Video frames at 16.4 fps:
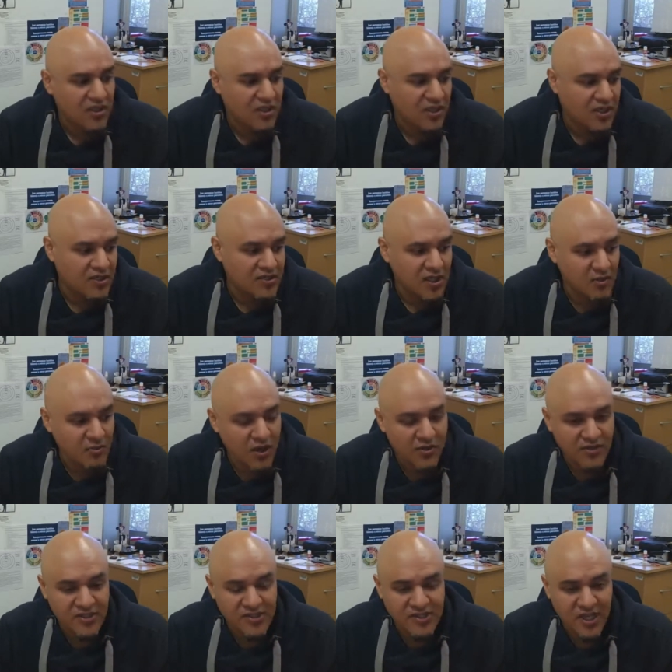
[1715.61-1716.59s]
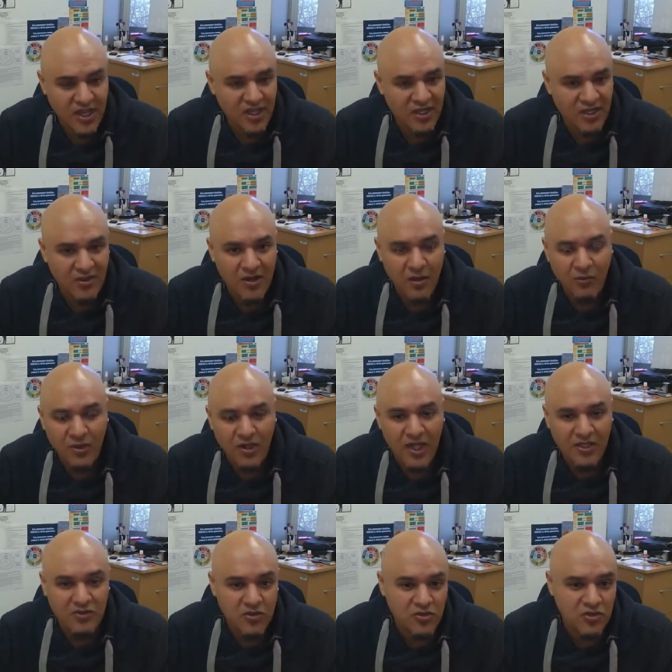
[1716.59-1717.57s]
Uh, some others say, no, I would
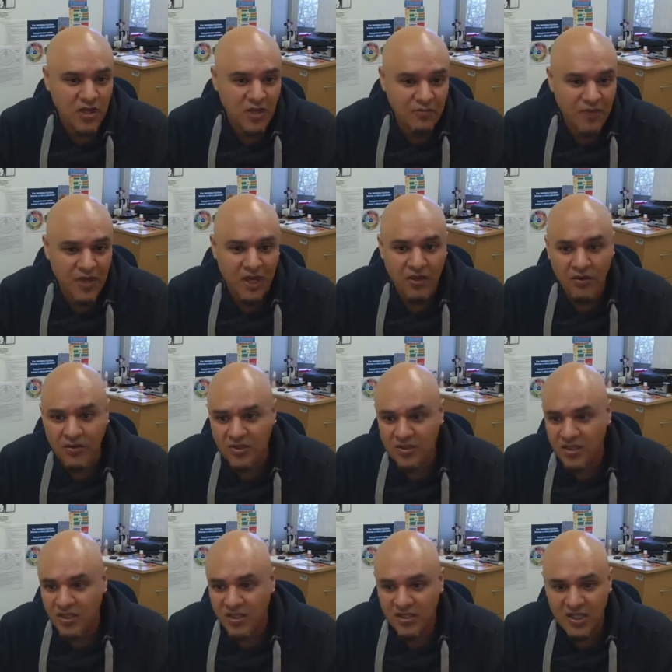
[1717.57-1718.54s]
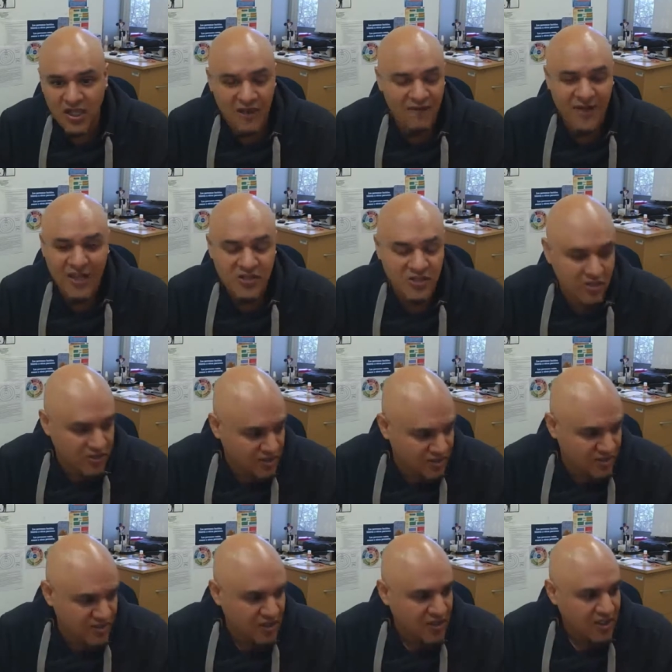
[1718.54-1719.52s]
like to talk about uh, the
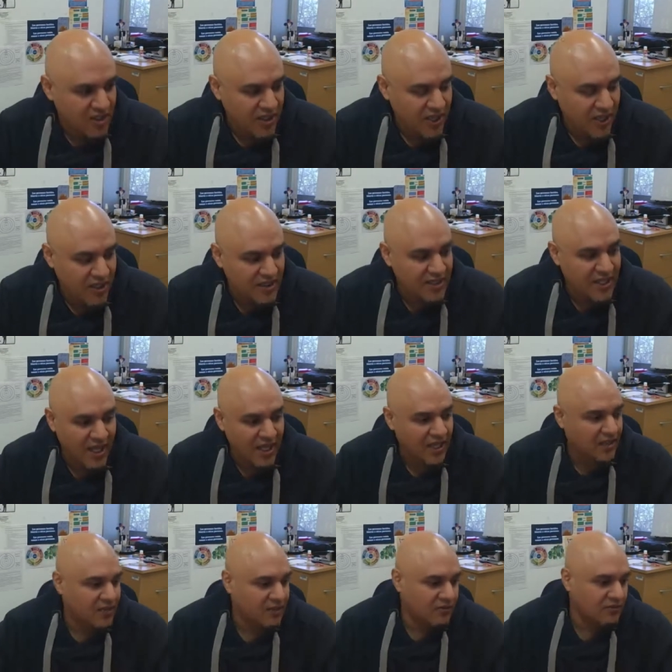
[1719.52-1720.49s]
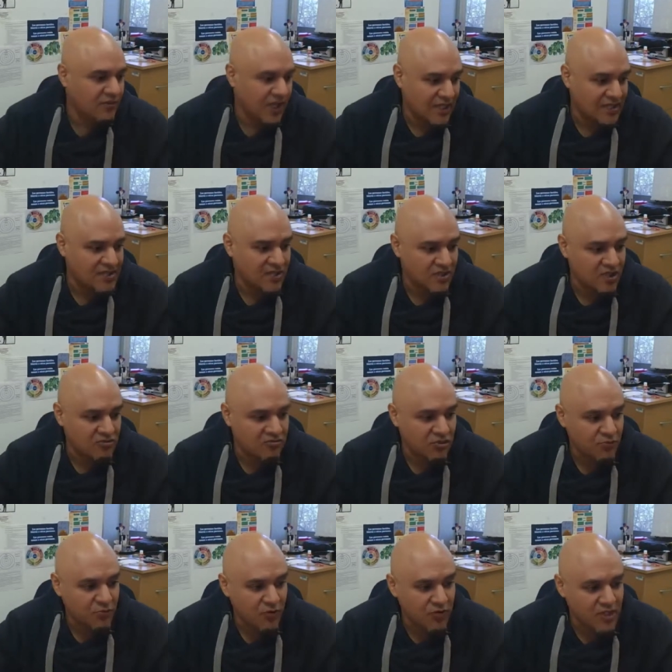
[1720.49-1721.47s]
Avengers. And, that, and that's an
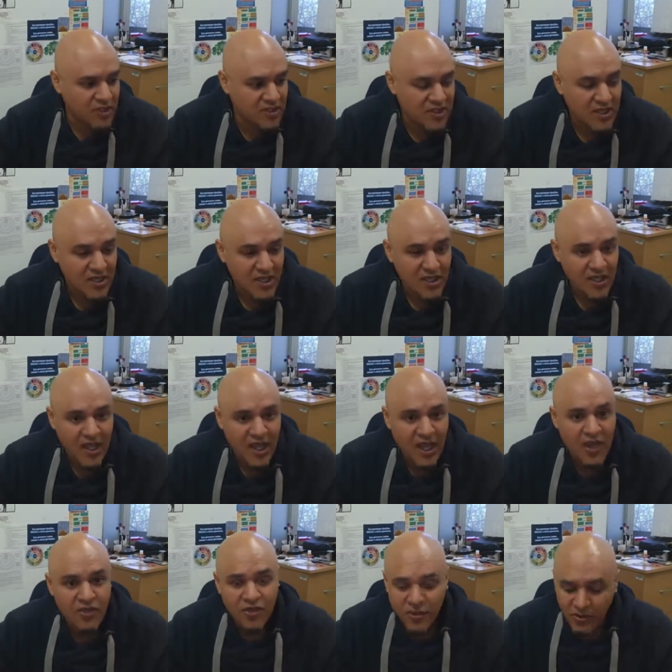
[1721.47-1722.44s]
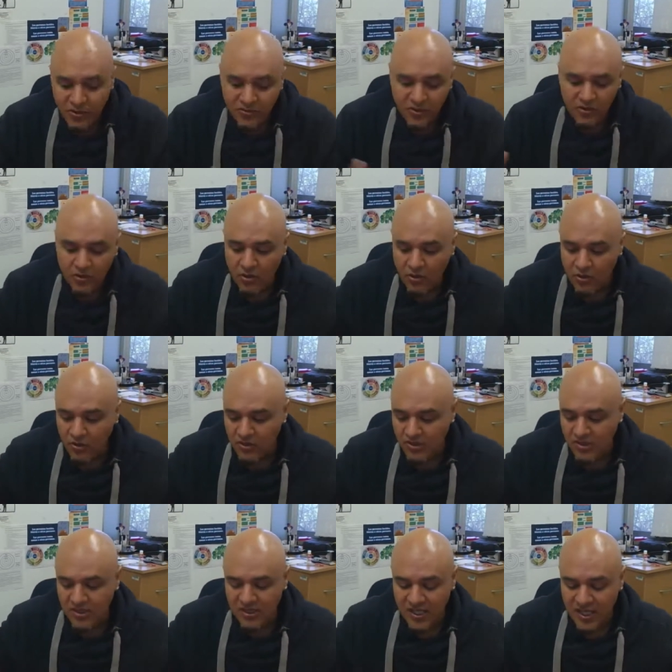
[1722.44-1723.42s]
entry point. And through the
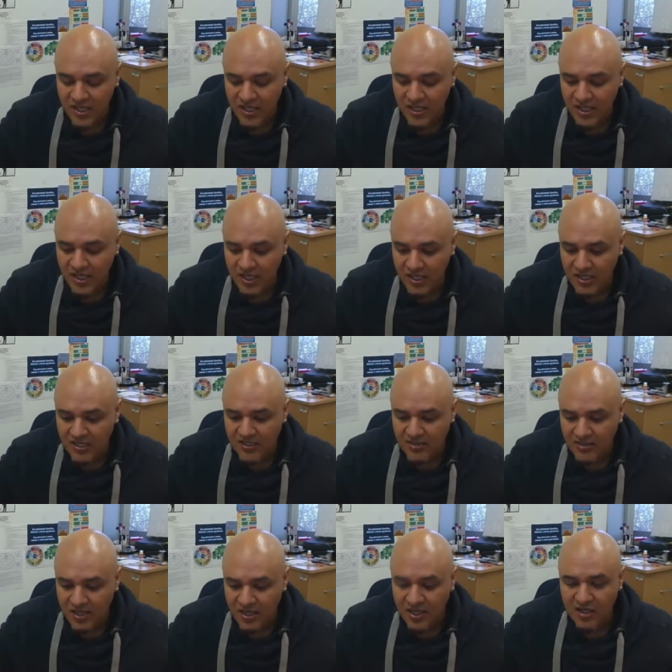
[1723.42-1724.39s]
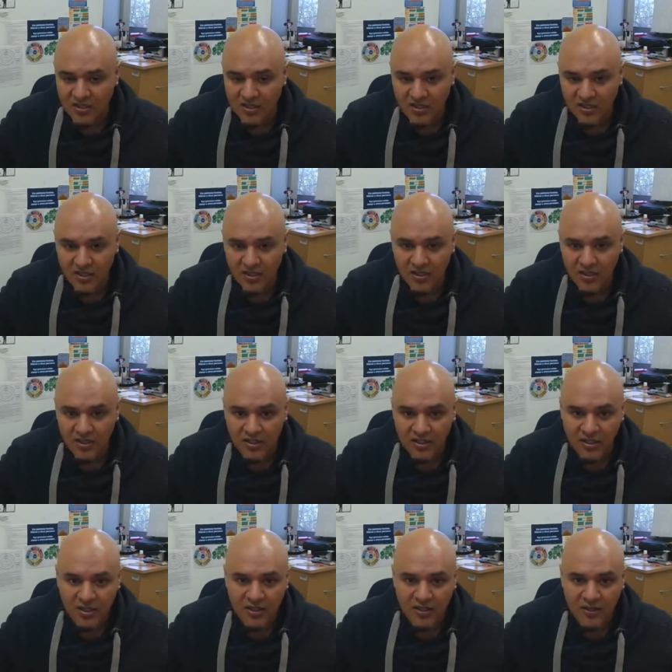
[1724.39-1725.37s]
course, they start
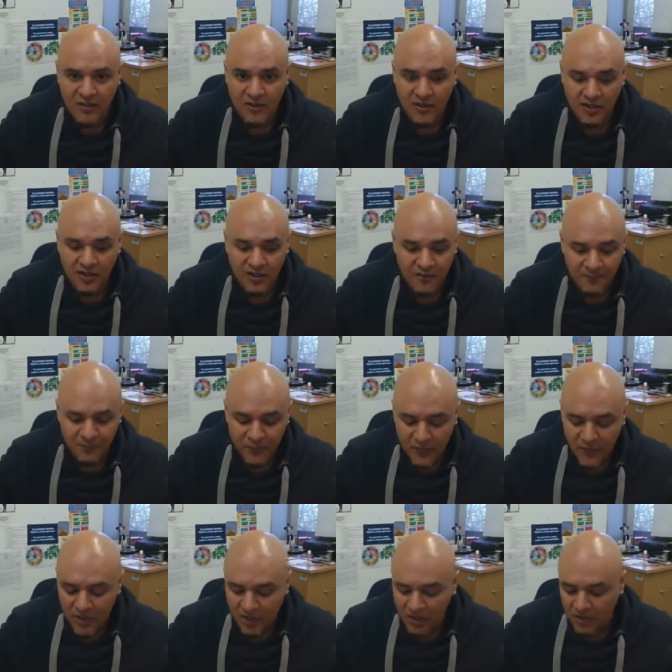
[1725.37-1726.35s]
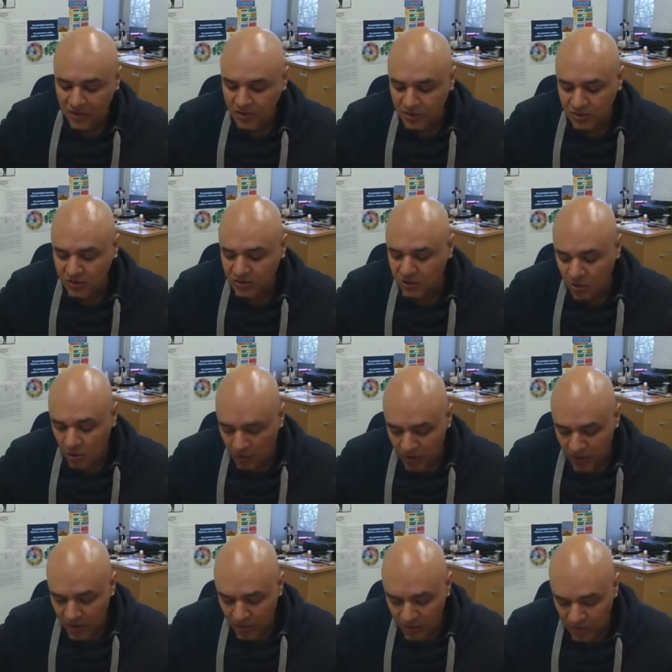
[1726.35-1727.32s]
uh, uh,
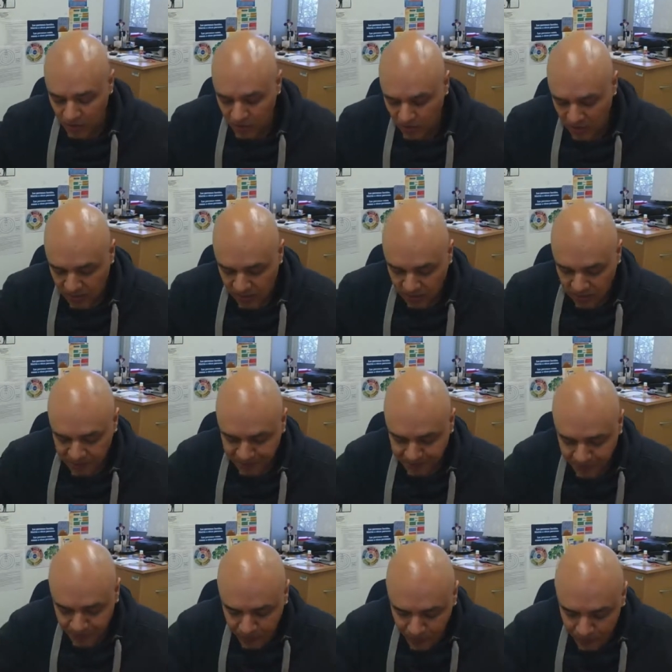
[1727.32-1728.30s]
going through um,